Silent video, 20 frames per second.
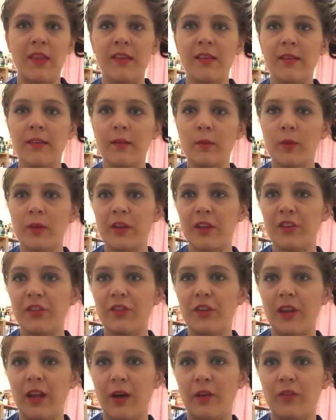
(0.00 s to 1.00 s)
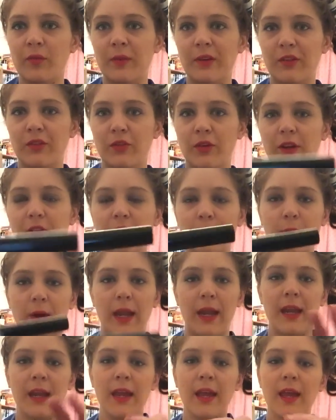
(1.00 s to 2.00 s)
This is the one that stood out for me straight
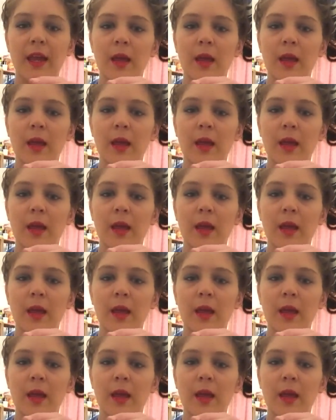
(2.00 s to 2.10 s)
away